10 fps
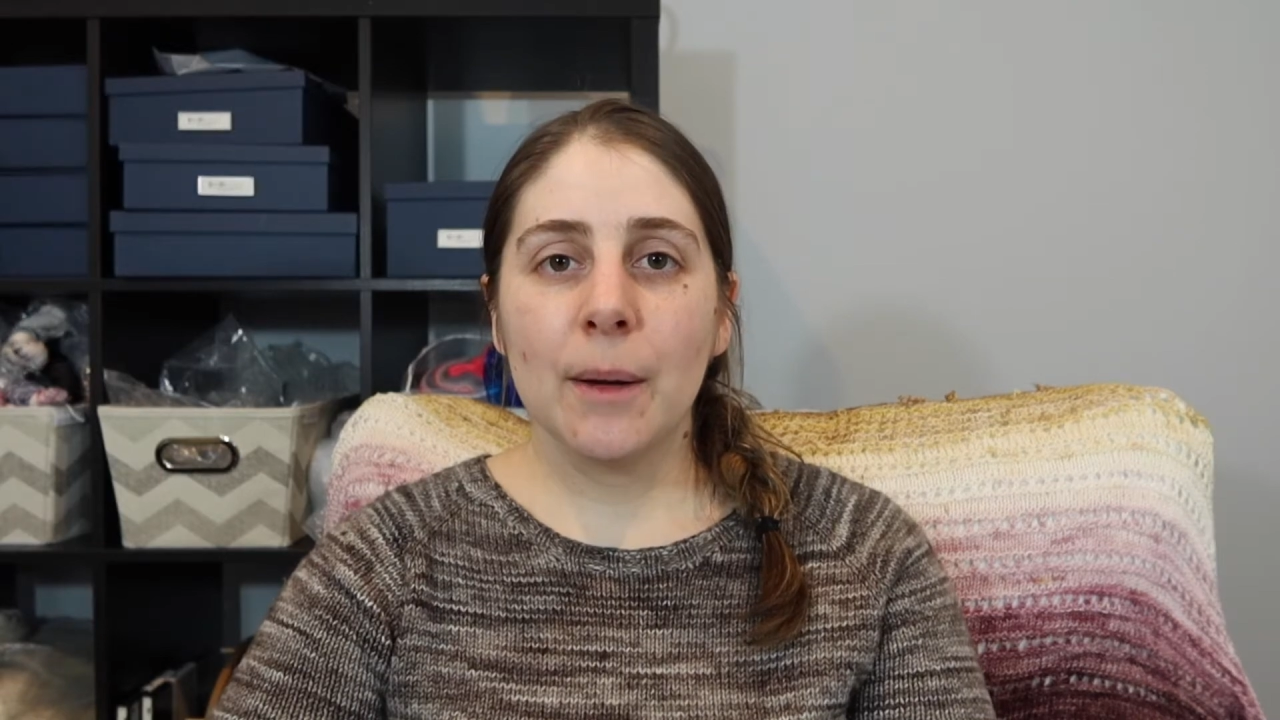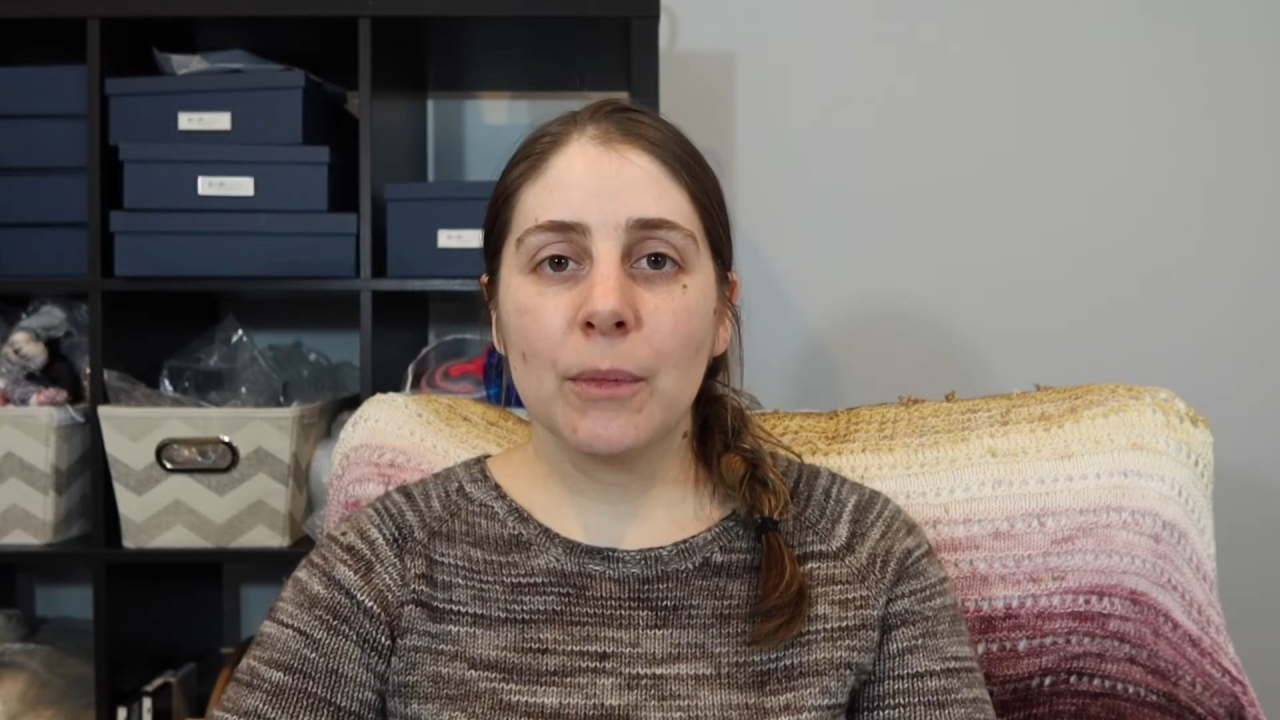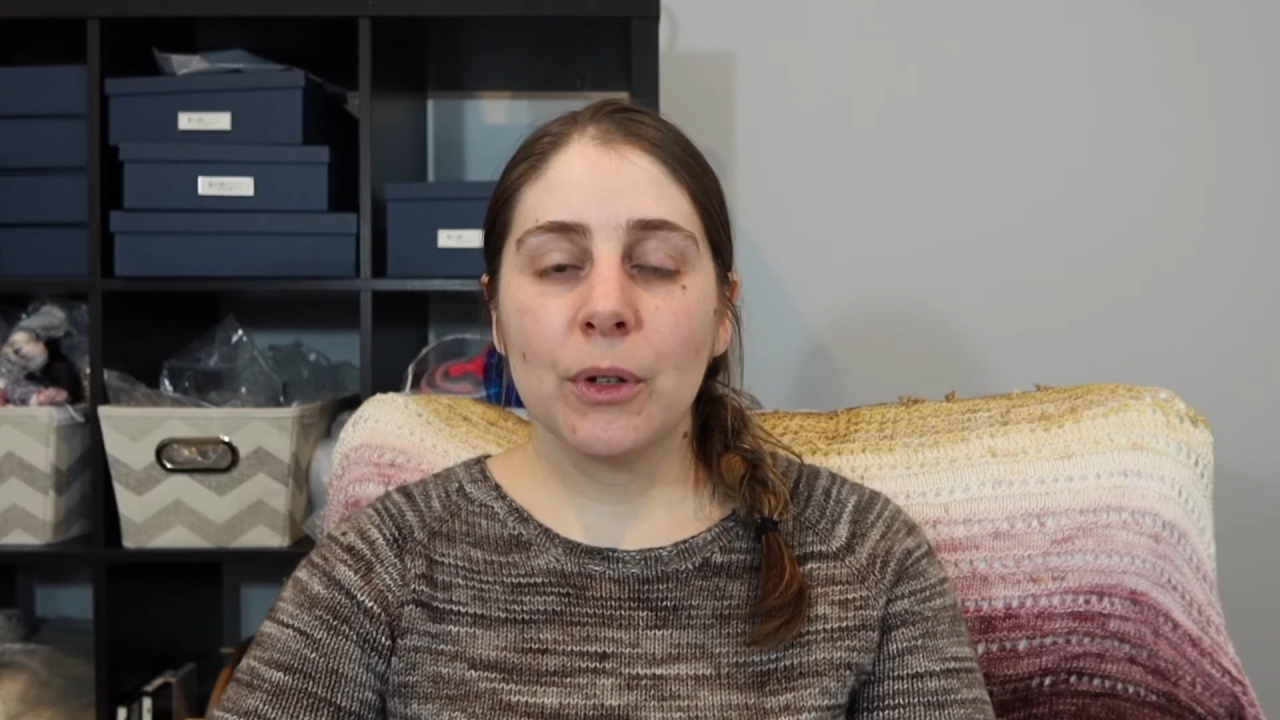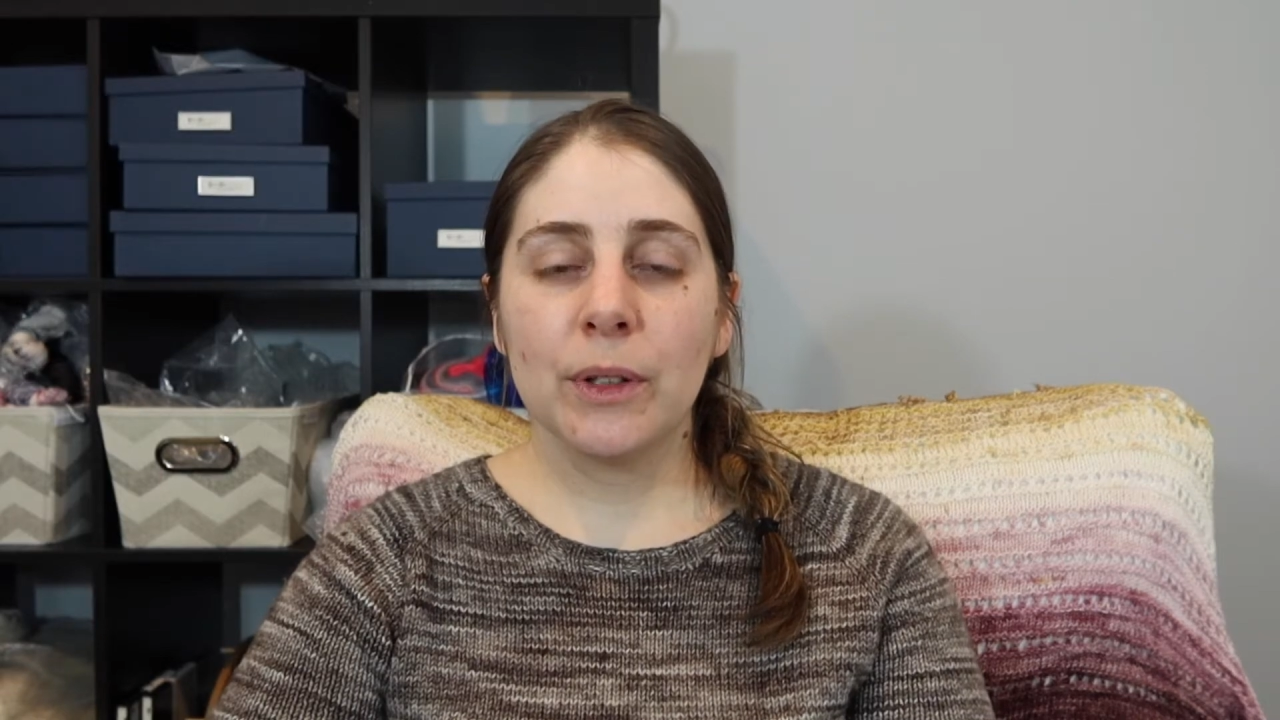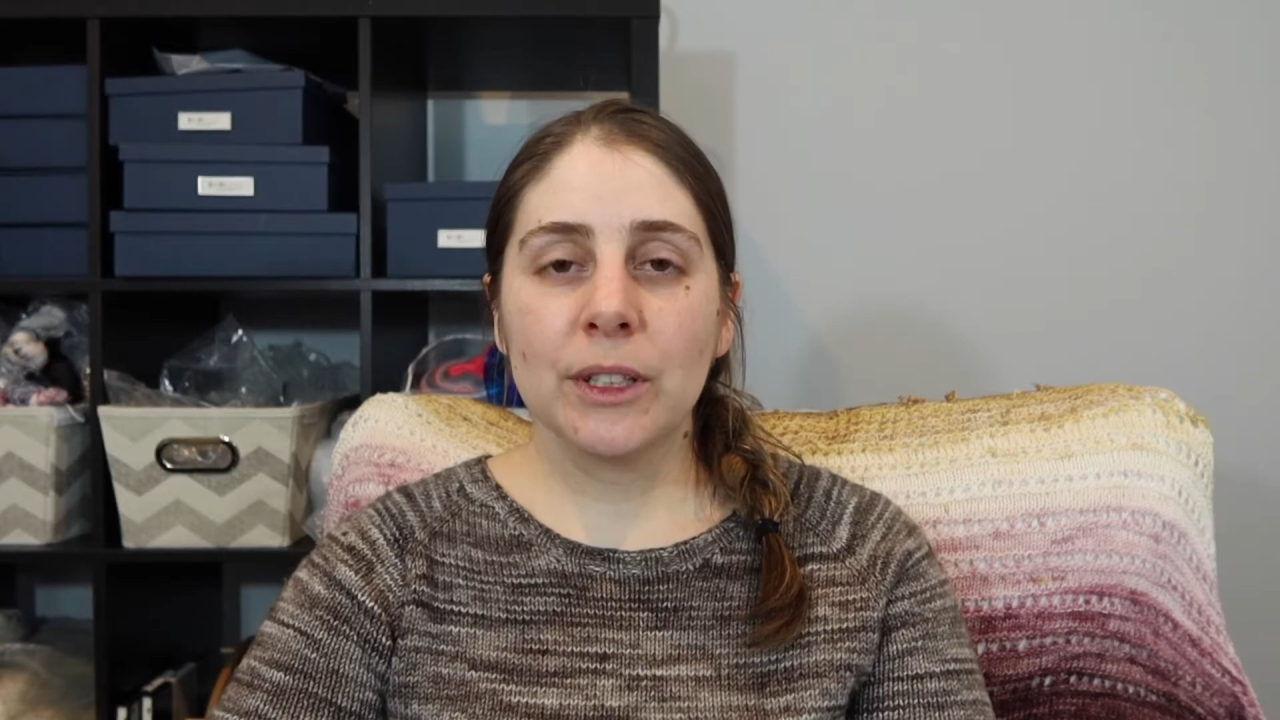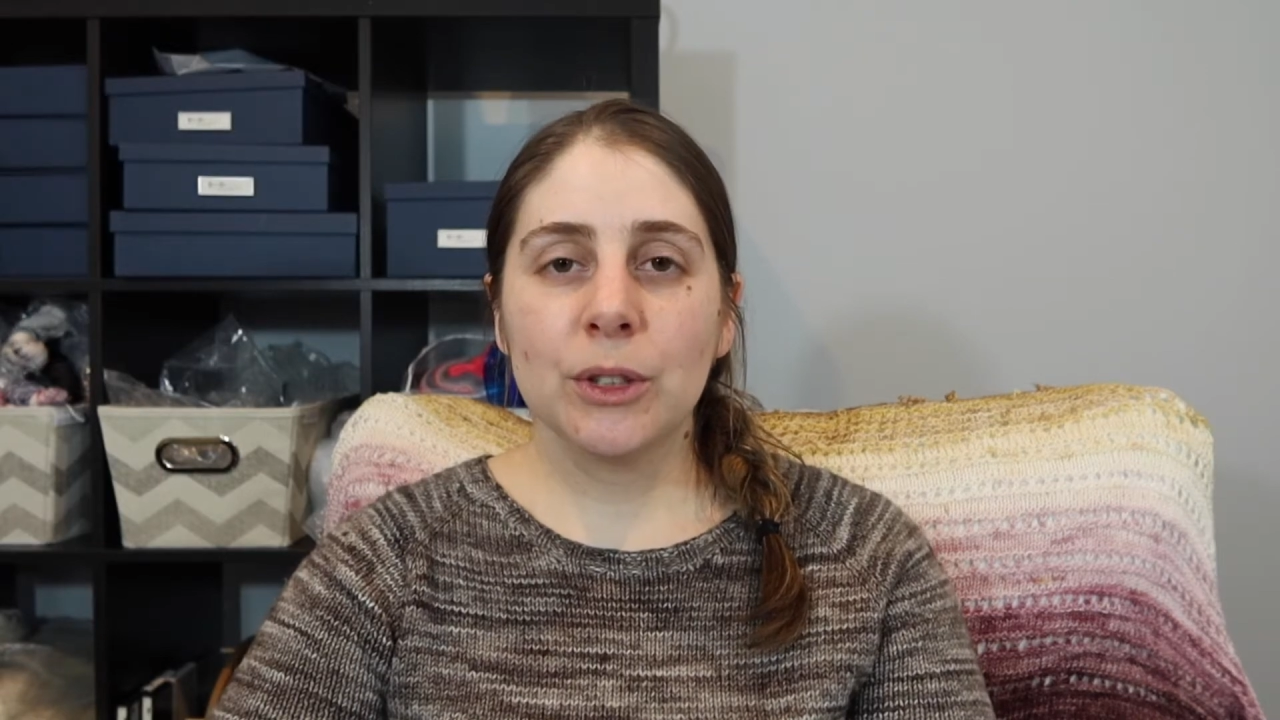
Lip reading: am going